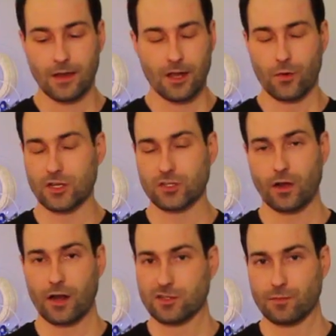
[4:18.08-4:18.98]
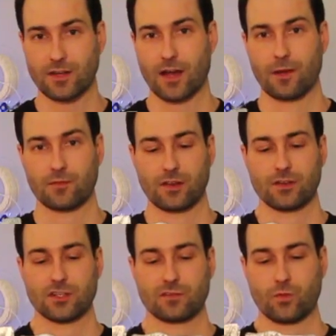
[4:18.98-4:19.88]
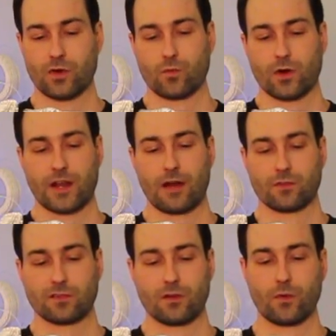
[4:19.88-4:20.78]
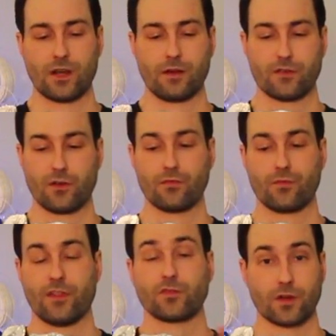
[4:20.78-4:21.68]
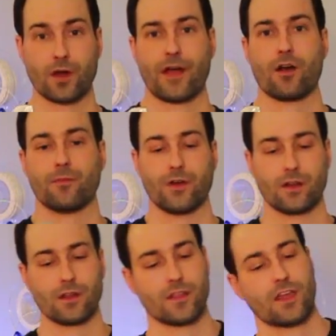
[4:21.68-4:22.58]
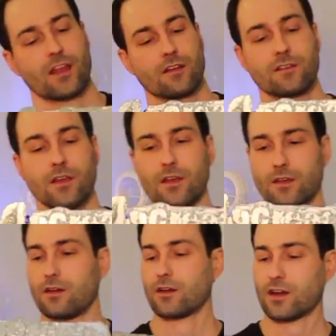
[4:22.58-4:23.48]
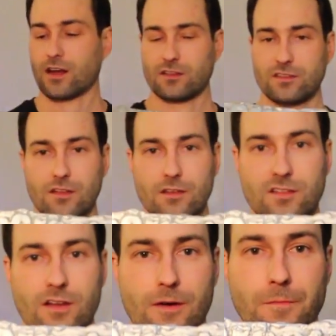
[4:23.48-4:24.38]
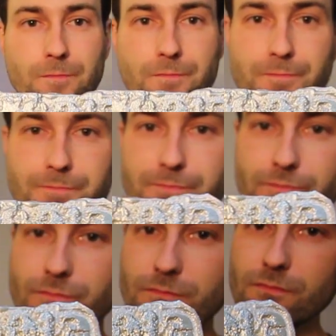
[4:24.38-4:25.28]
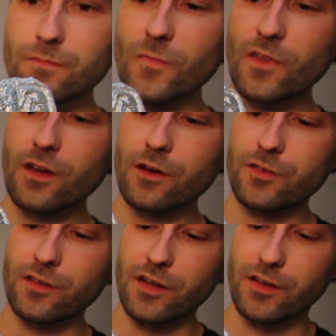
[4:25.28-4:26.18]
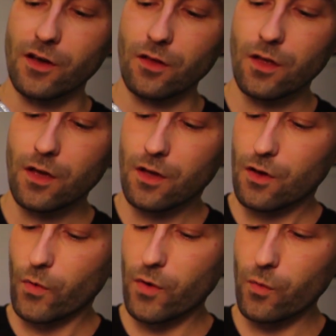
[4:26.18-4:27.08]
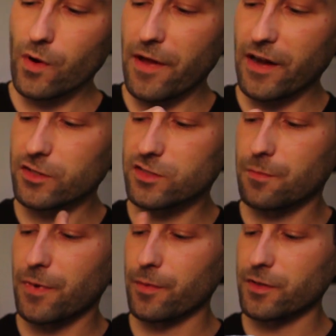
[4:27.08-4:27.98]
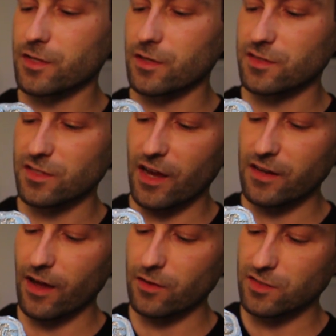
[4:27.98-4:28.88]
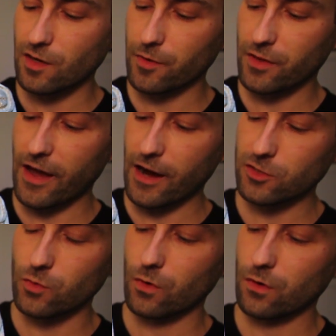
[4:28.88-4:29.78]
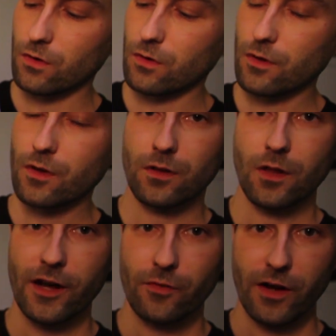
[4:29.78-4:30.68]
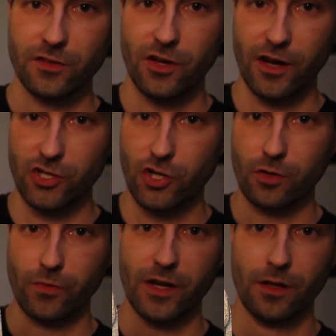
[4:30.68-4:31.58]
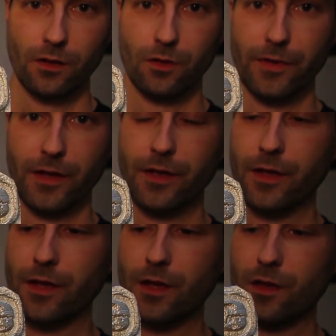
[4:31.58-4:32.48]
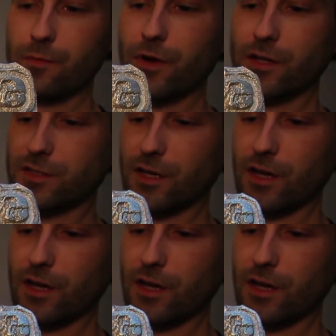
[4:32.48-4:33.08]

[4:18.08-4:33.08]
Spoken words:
we just tried so many times and it just wouldn't work out. So we didn't even know if this would come out. But in the end, here you can kind of see this here. Here's the detail. We managed to be able to sand down some of the actual lettering, so you actually could read it a little bit. But